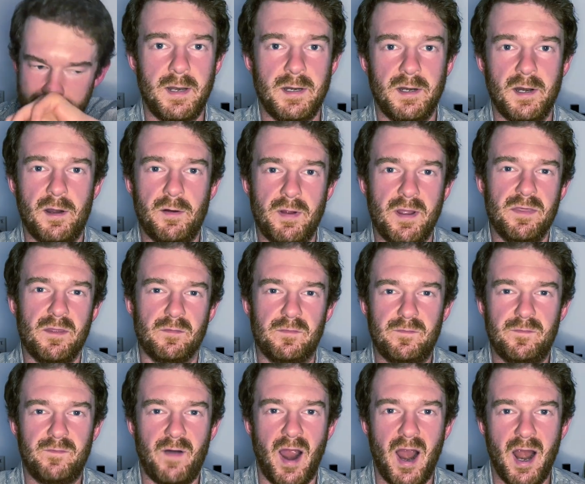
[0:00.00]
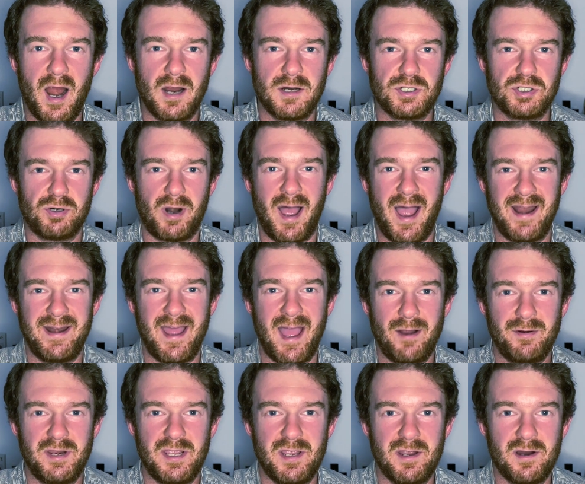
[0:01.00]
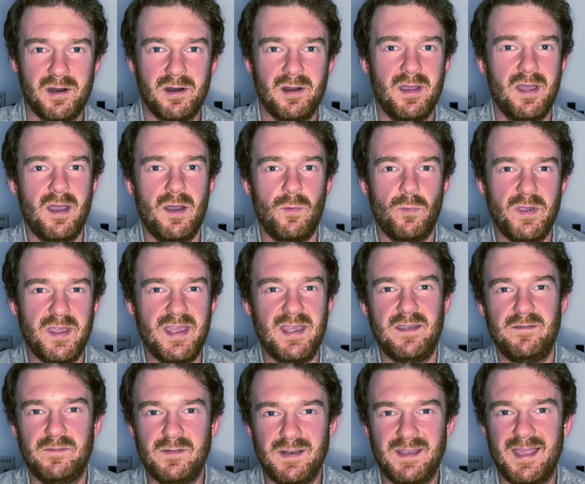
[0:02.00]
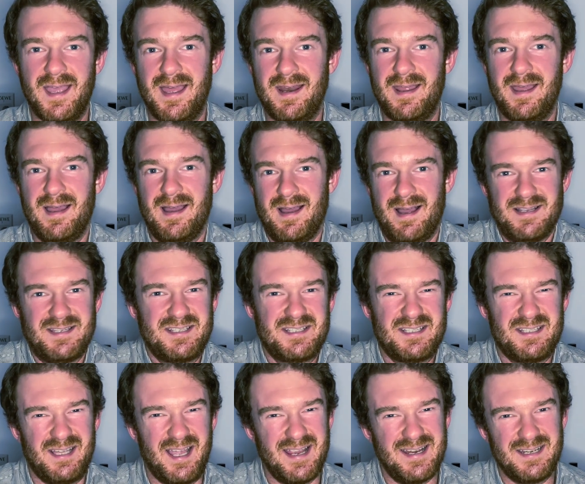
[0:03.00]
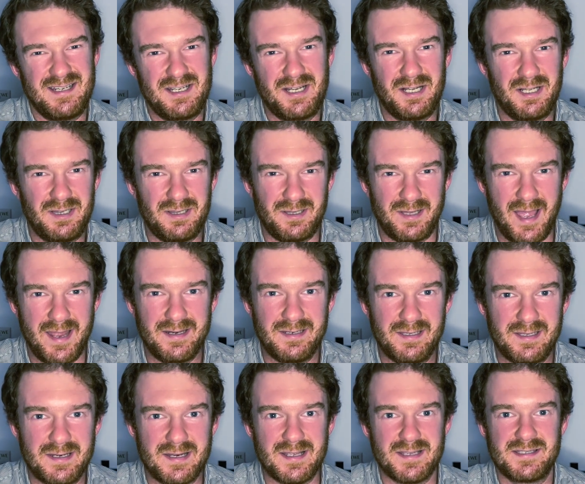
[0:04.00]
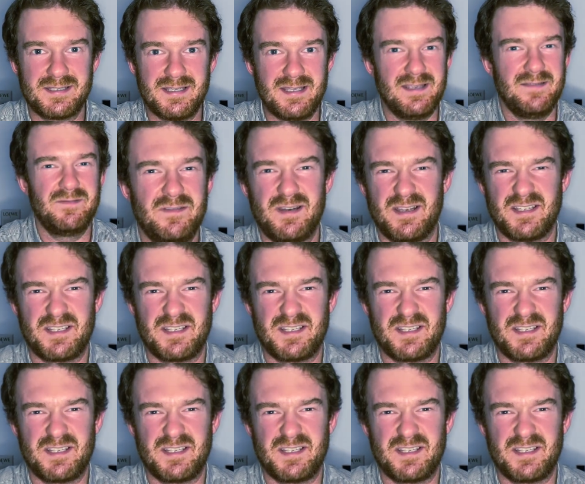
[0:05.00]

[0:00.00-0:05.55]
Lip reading: And you know, in the far dry down here, we even get a slight cleanliness, even a